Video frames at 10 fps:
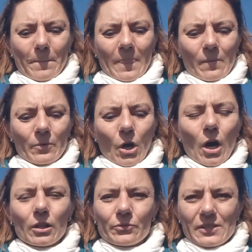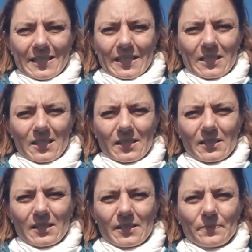with all of your
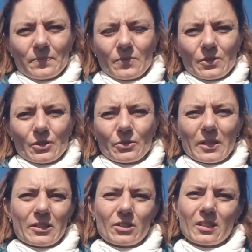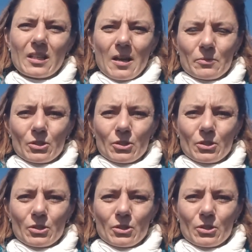senses, so that you can come